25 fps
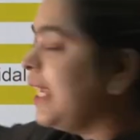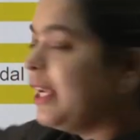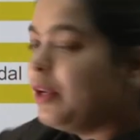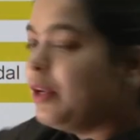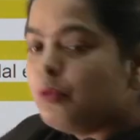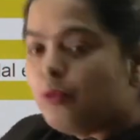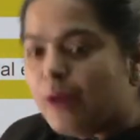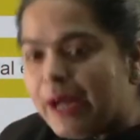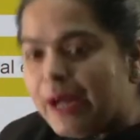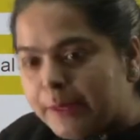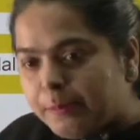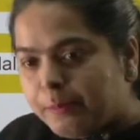
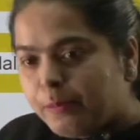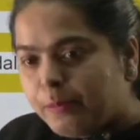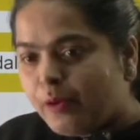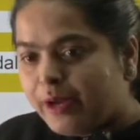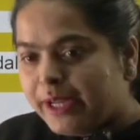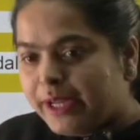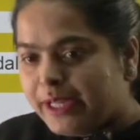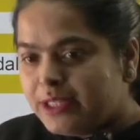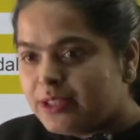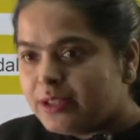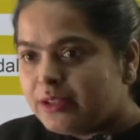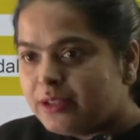one
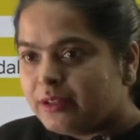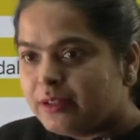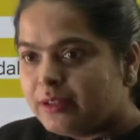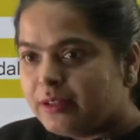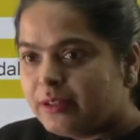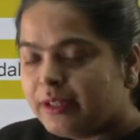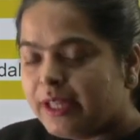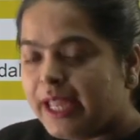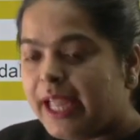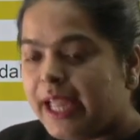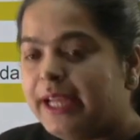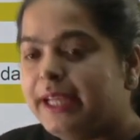point
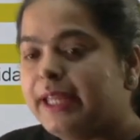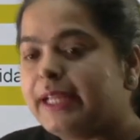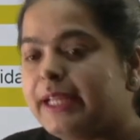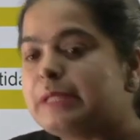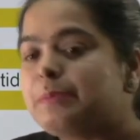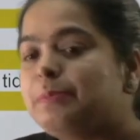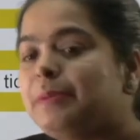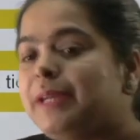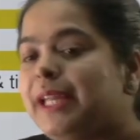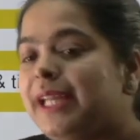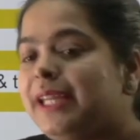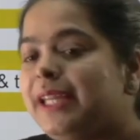and
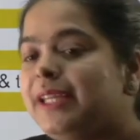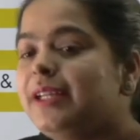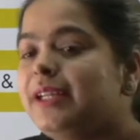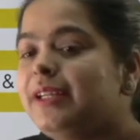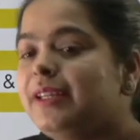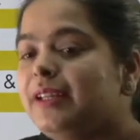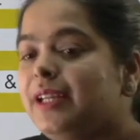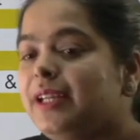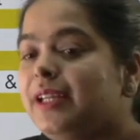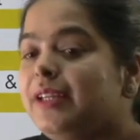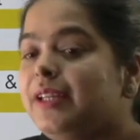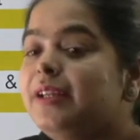explain
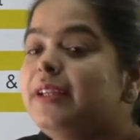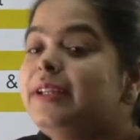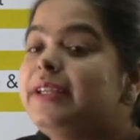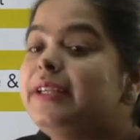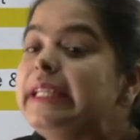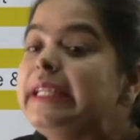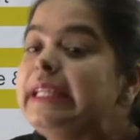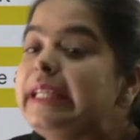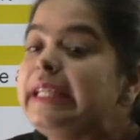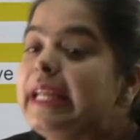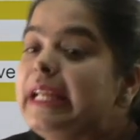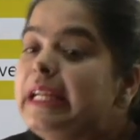it in a
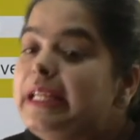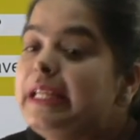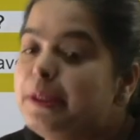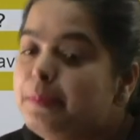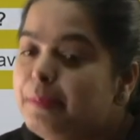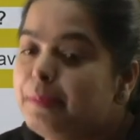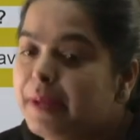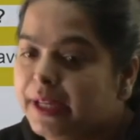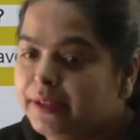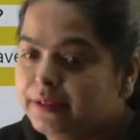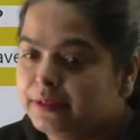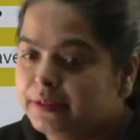
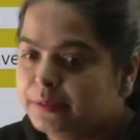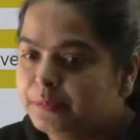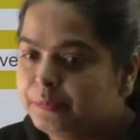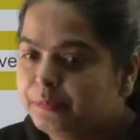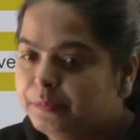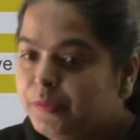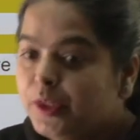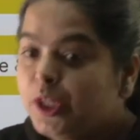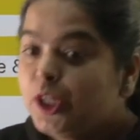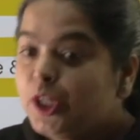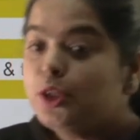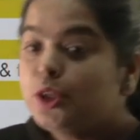detailed manner.
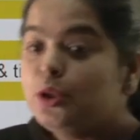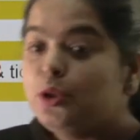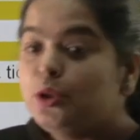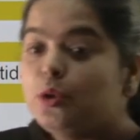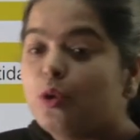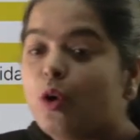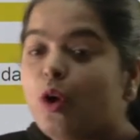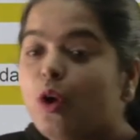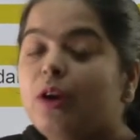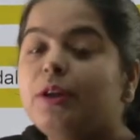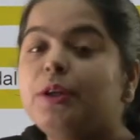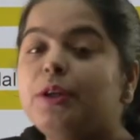
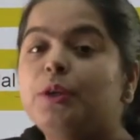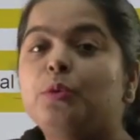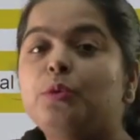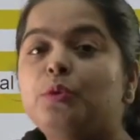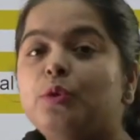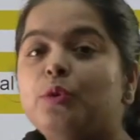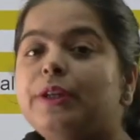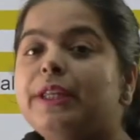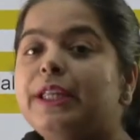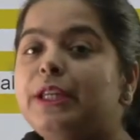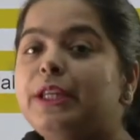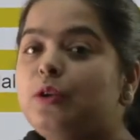Do
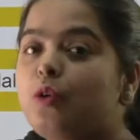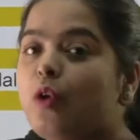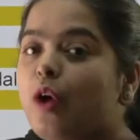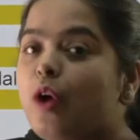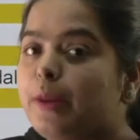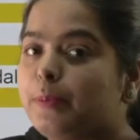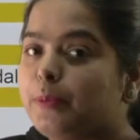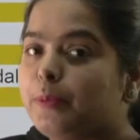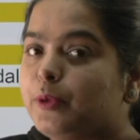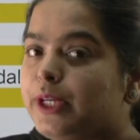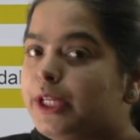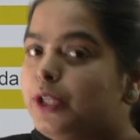not
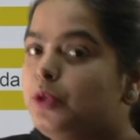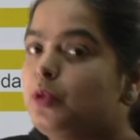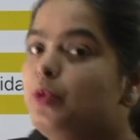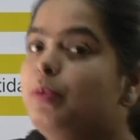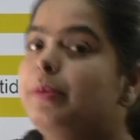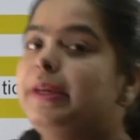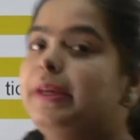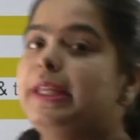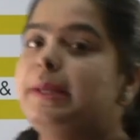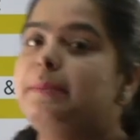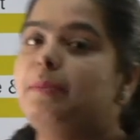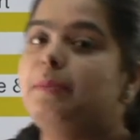incorporate too
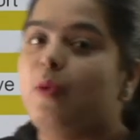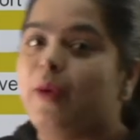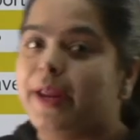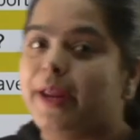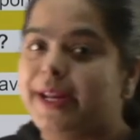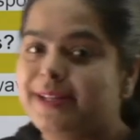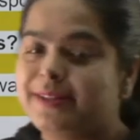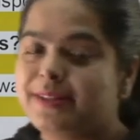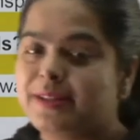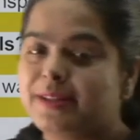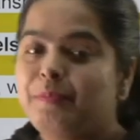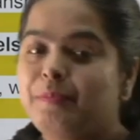many
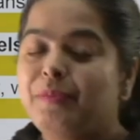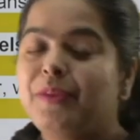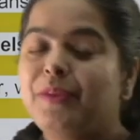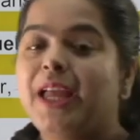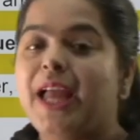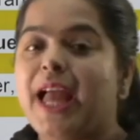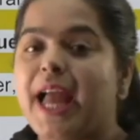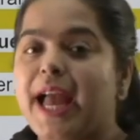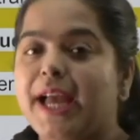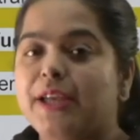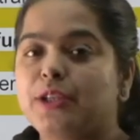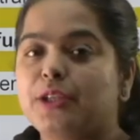points
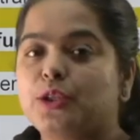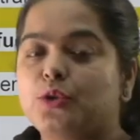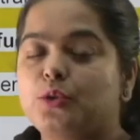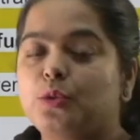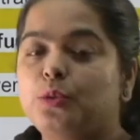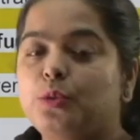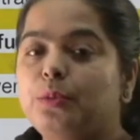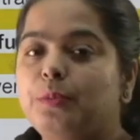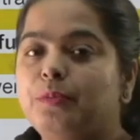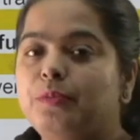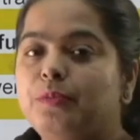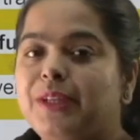as
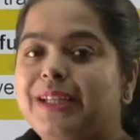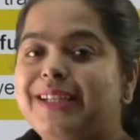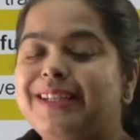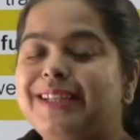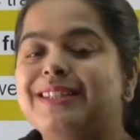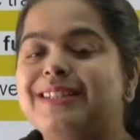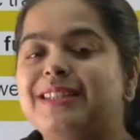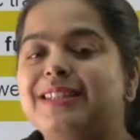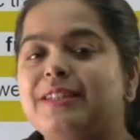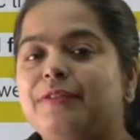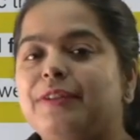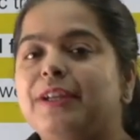to it
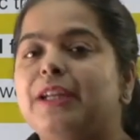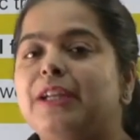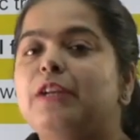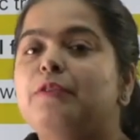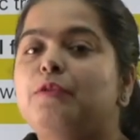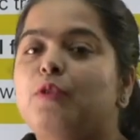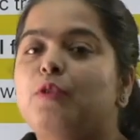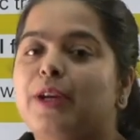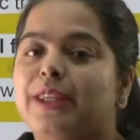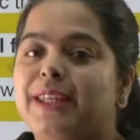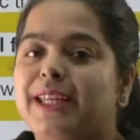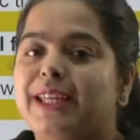is
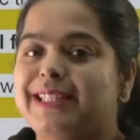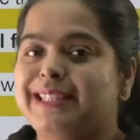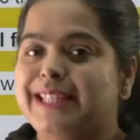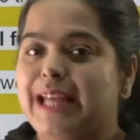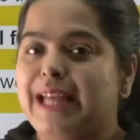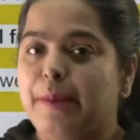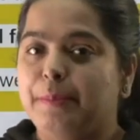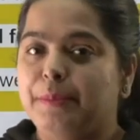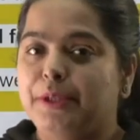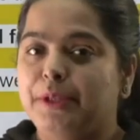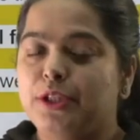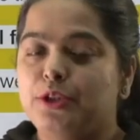difficult for the
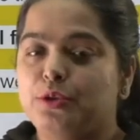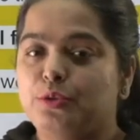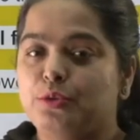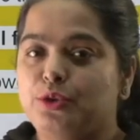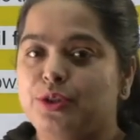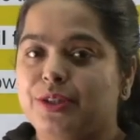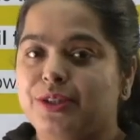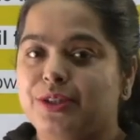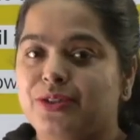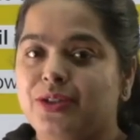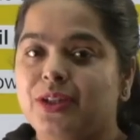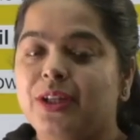examiner to
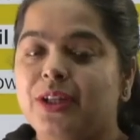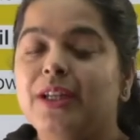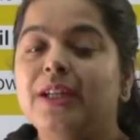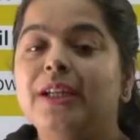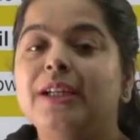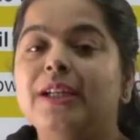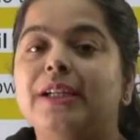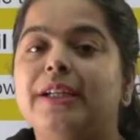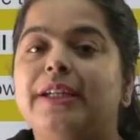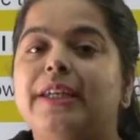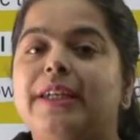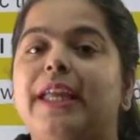just
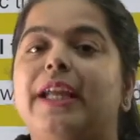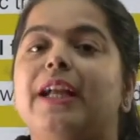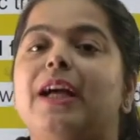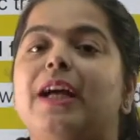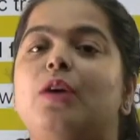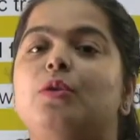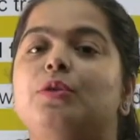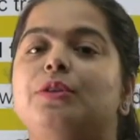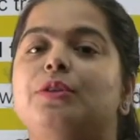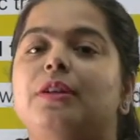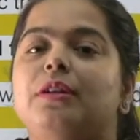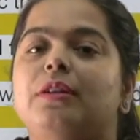take
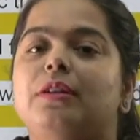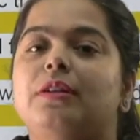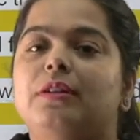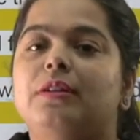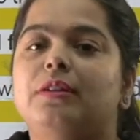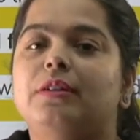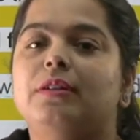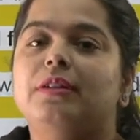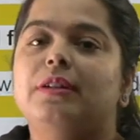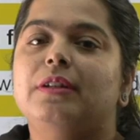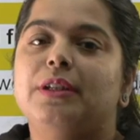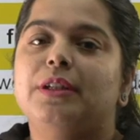out
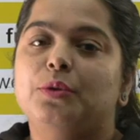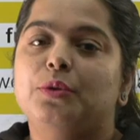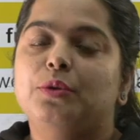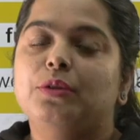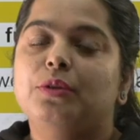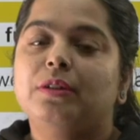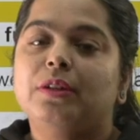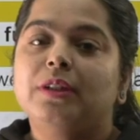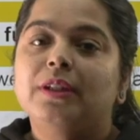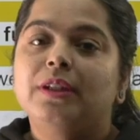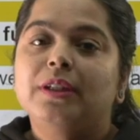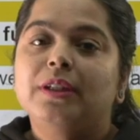the